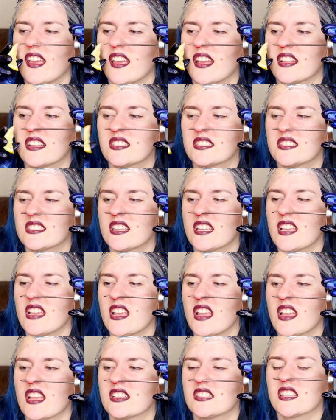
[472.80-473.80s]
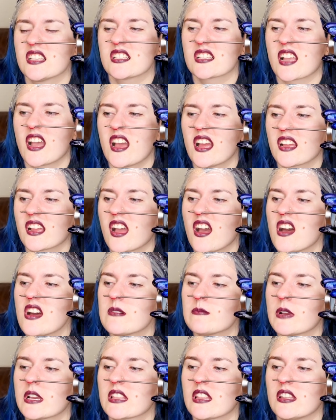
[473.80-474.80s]
and see it just got caught
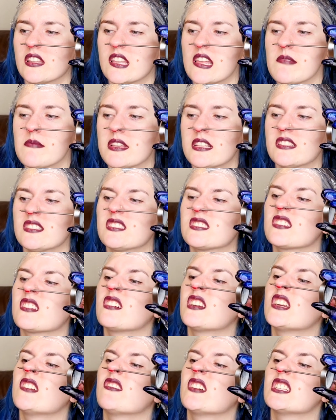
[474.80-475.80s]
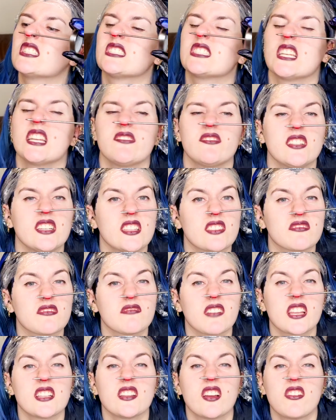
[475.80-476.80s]
by the lemon so it went safely through
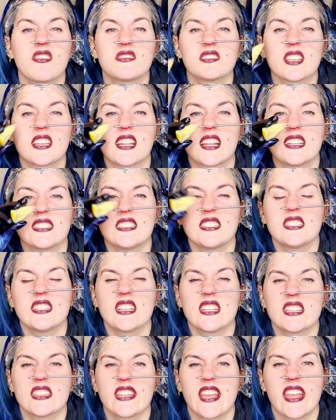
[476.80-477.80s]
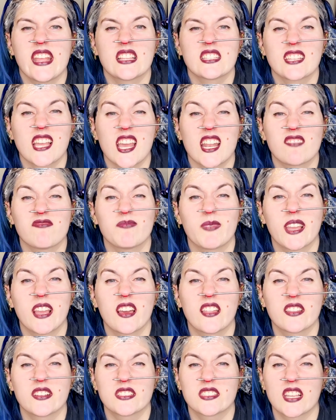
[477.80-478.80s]
my nose and I didn't hit the inside of my
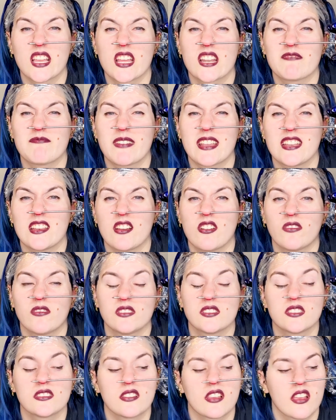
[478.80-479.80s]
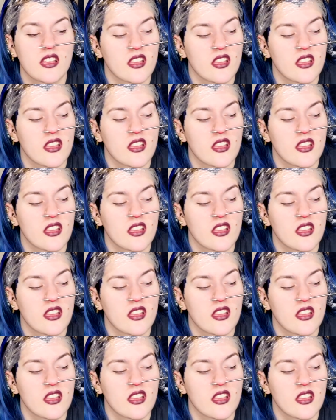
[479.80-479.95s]
other side of my nose.